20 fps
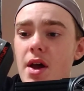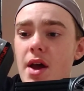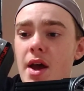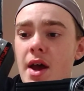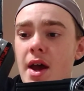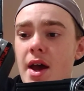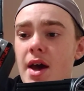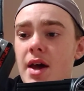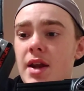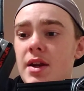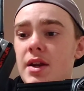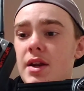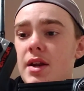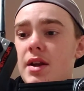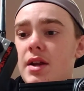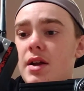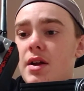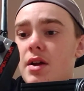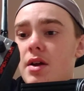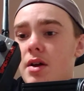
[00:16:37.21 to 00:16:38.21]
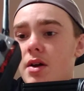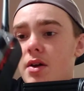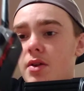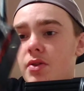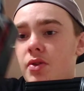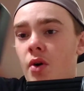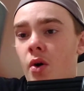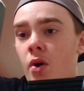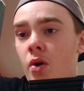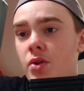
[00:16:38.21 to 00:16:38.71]
And
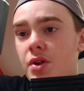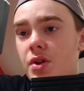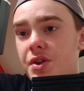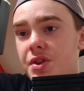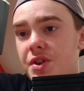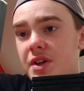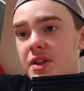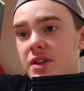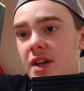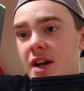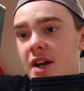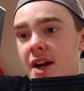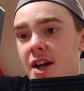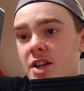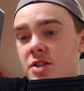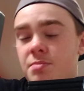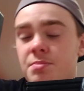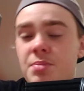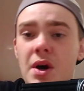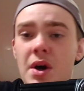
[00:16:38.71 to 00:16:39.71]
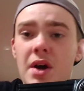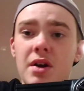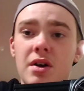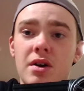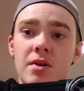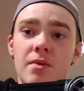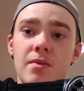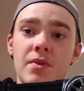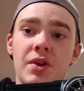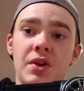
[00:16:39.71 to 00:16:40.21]
the only thing that it has
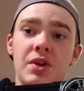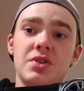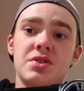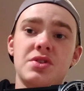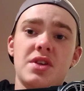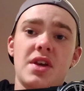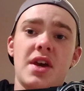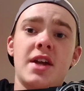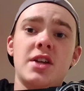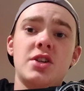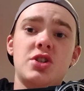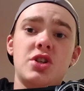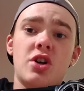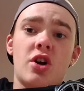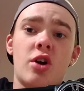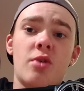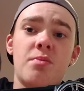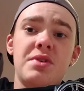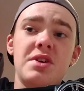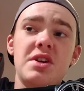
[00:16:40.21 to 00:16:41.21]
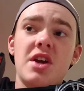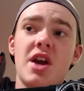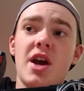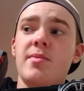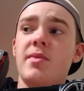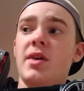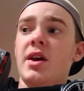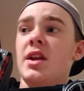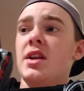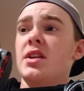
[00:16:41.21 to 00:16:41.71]
better is engine
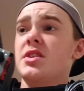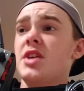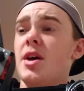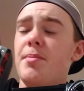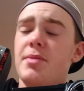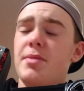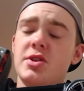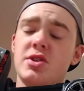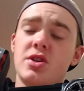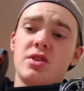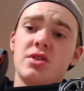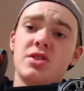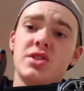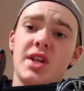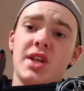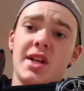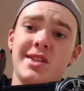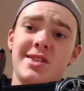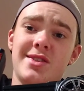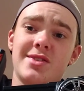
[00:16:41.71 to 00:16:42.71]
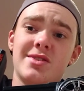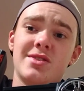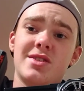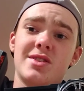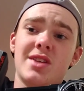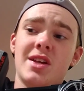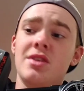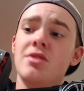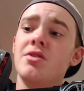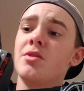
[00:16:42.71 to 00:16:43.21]
RPM and temperature sensors
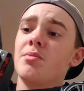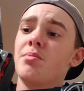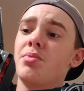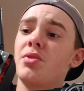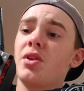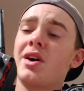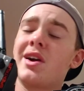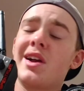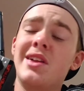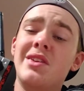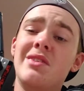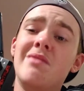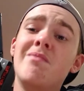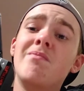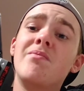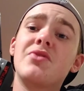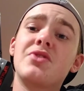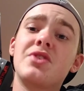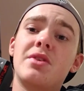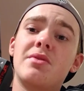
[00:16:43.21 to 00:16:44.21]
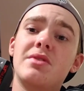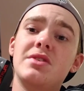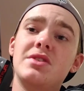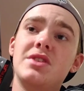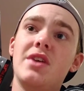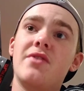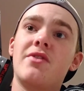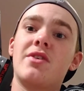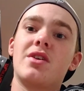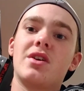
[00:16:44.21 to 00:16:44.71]
that you can plug in to the receiver,